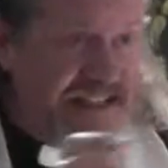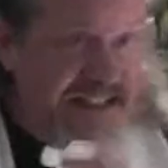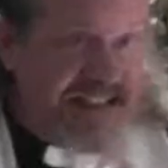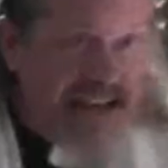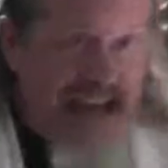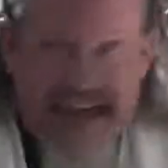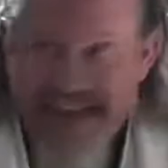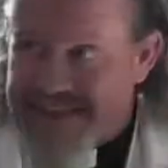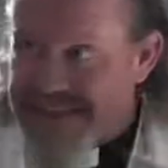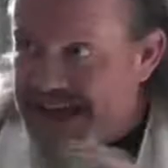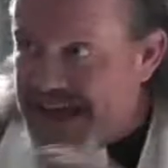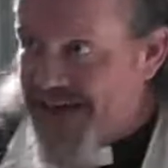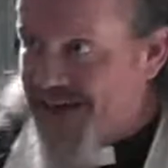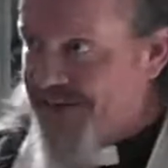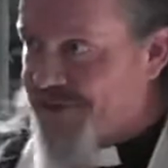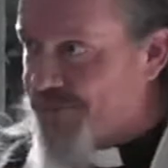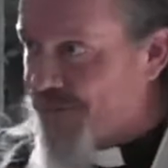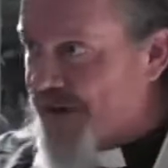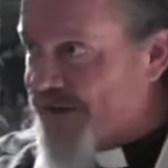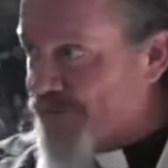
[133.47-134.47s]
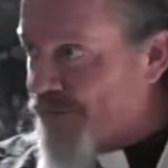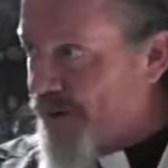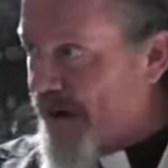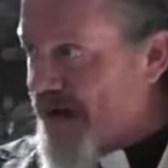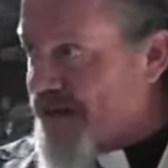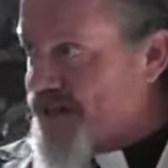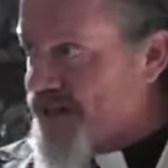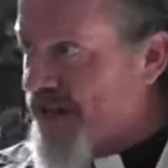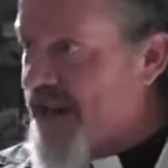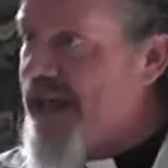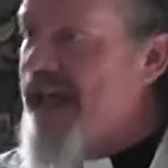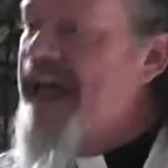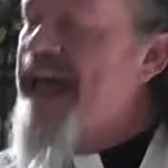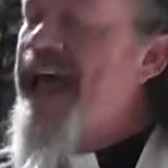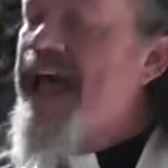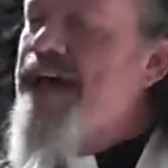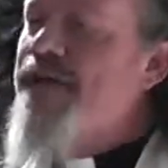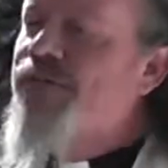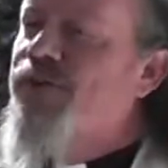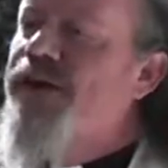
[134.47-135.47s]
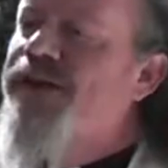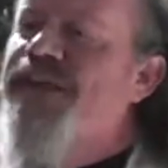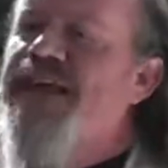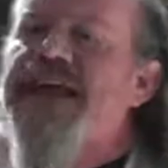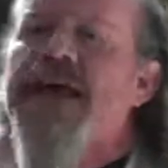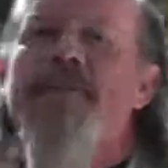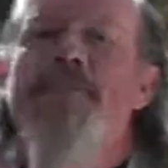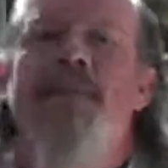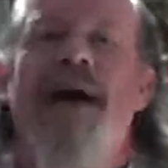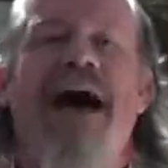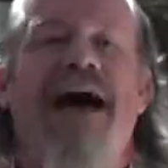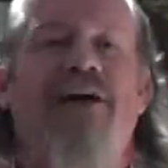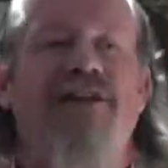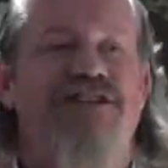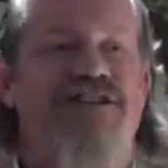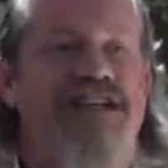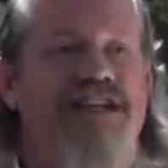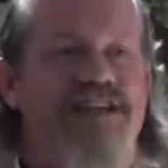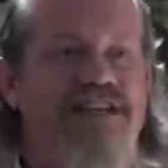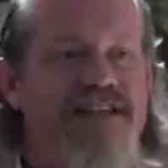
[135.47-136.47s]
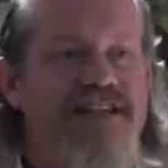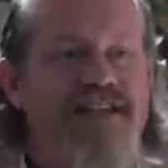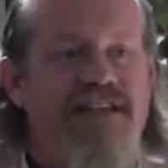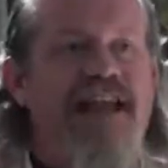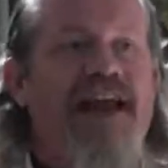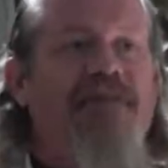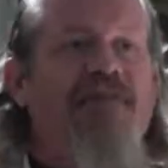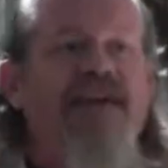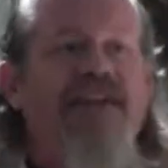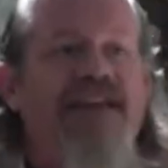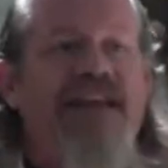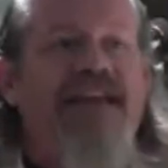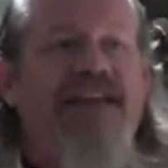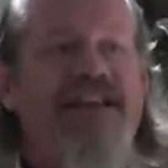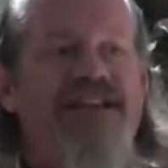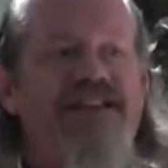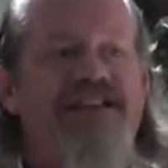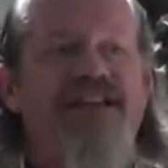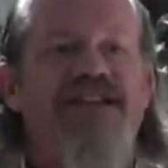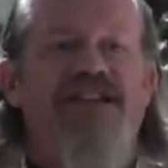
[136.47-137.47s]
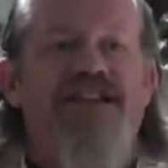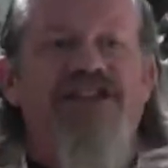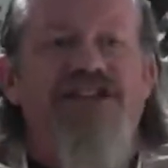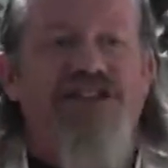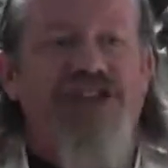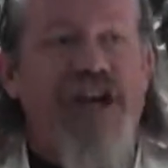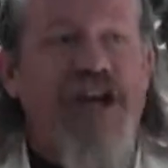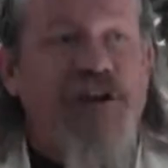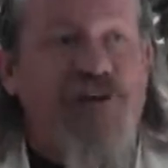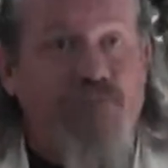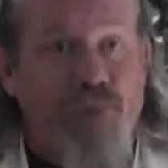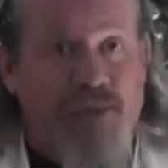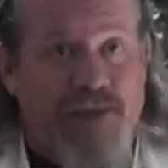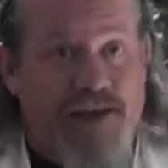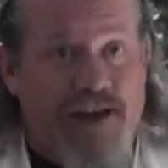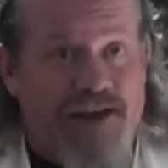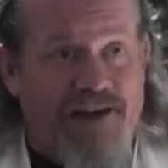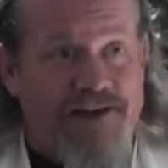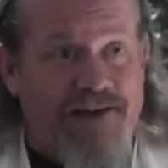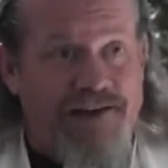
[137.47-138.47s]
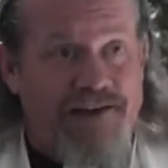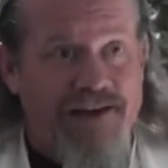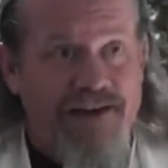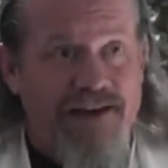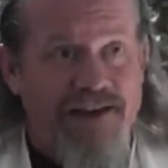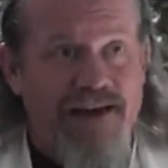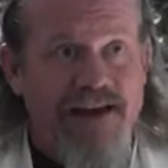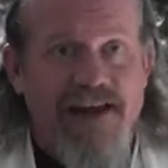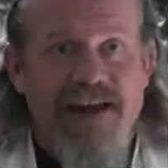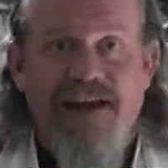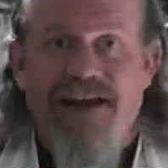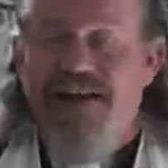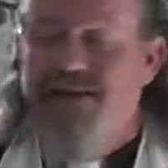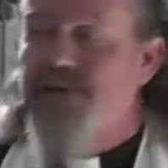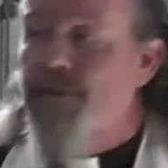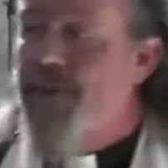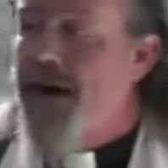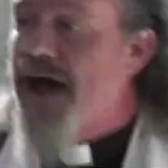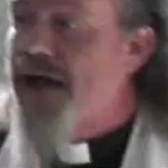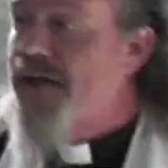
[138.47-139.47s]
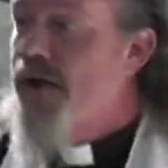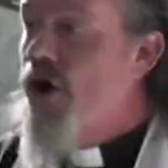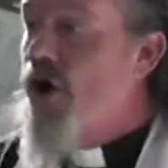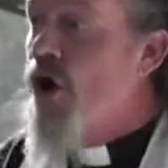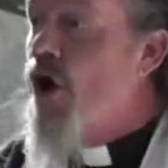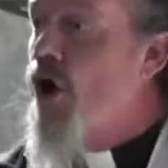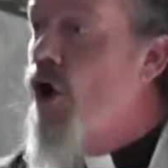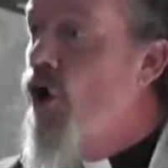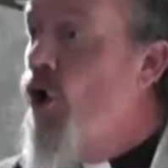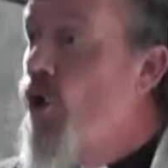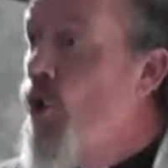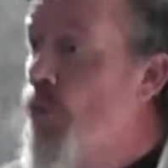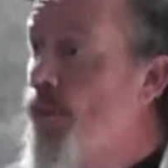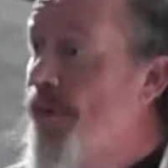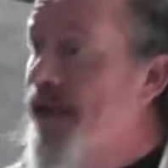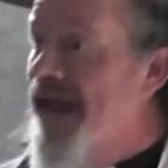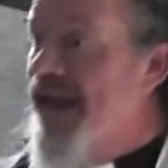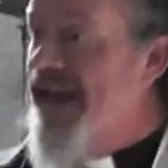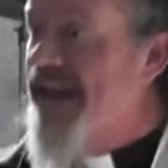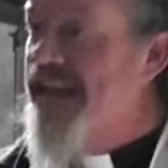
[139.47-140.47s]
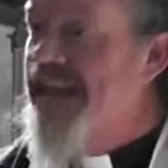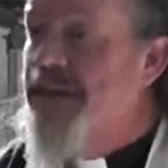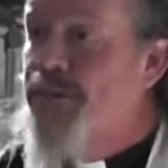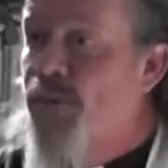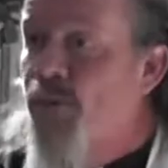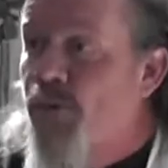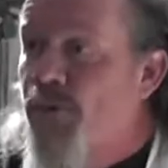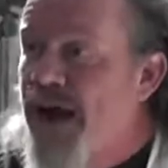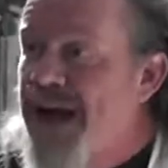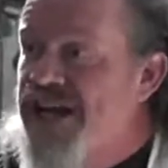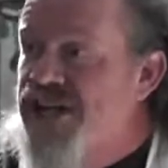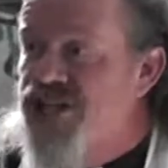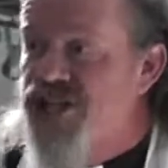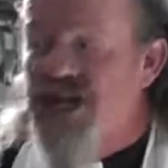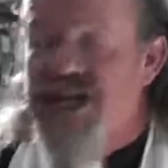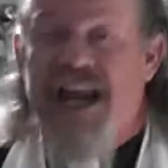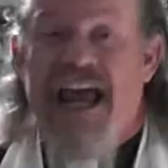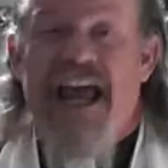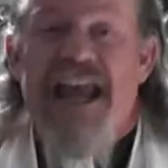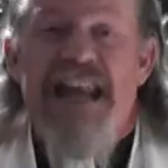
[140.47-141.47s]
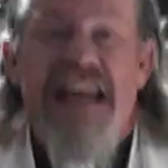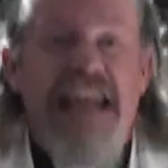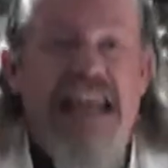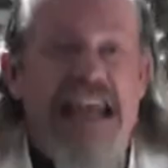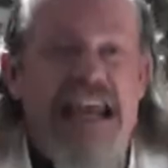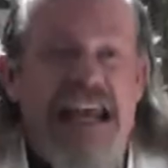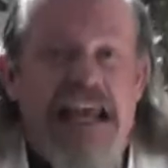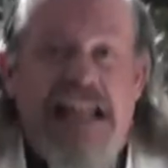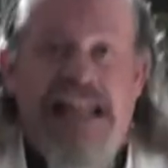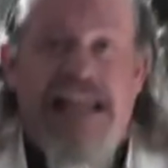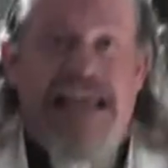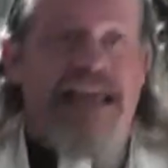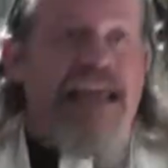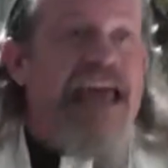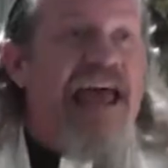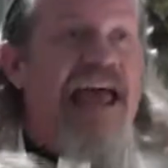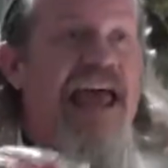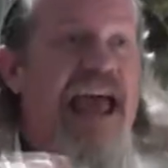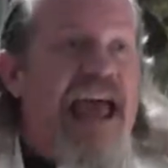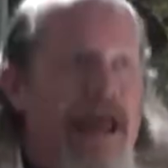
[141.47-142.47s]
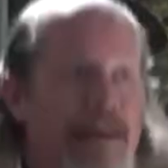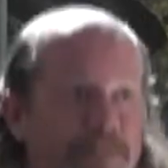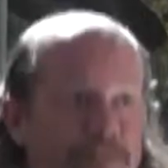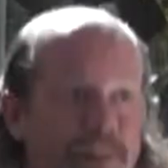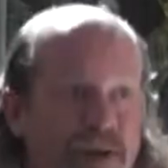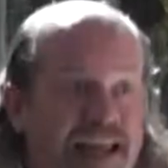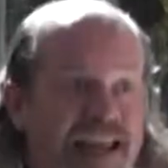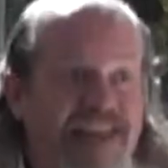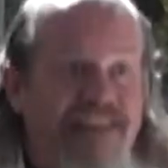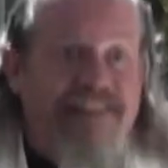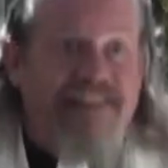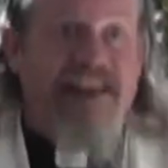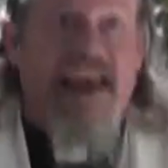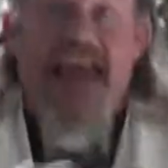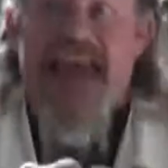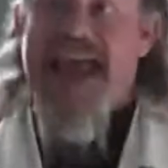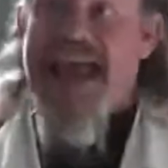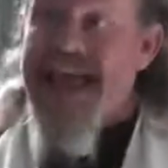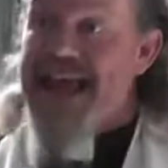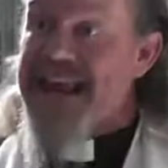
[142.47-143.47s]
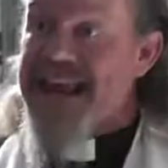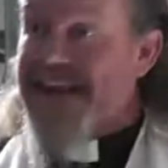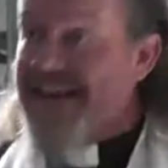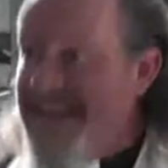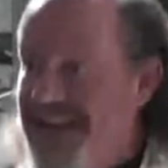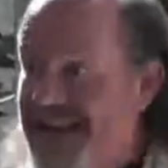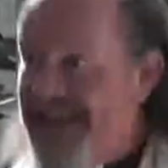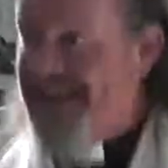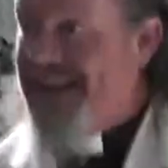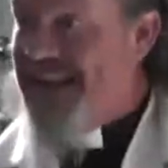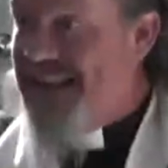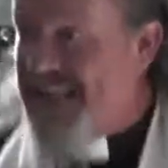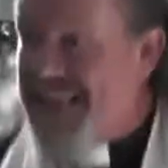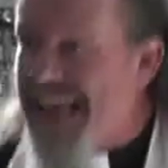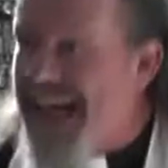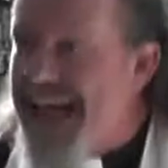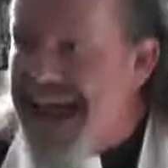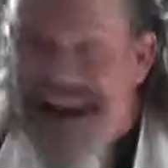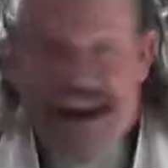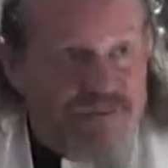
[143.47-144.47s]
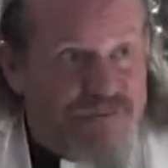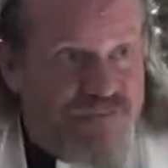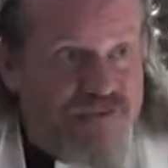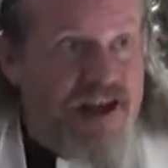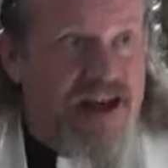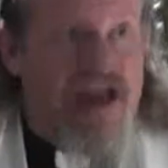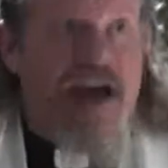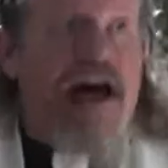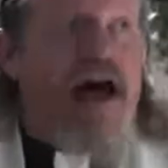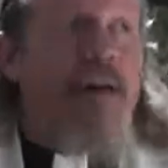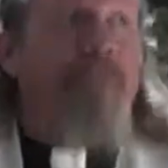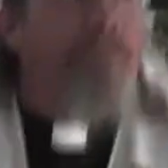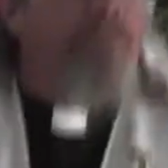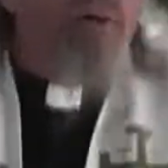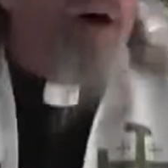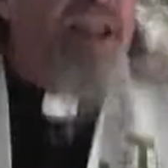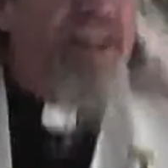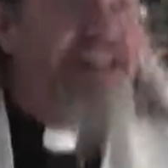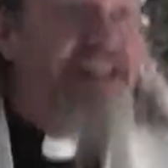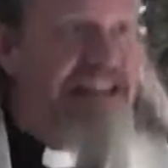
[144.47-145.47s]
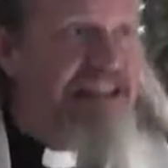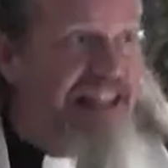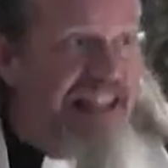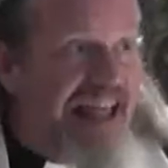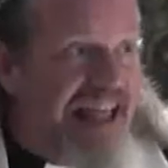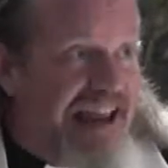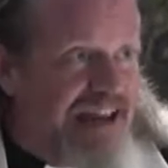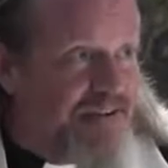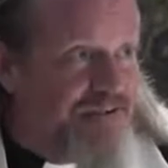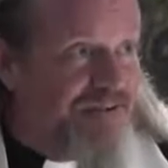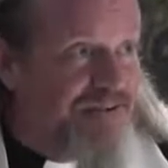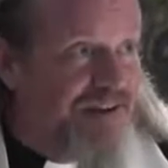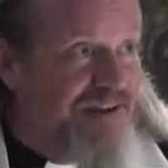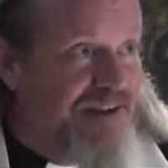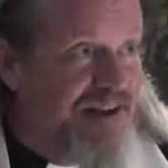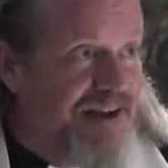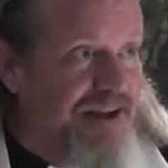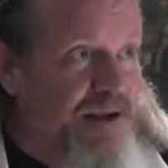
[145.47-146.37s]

his death, and his resurrection. Everything about Jesus and everything that Jesus shares with us is about hope and liberation and healing and peace and life, abundant life.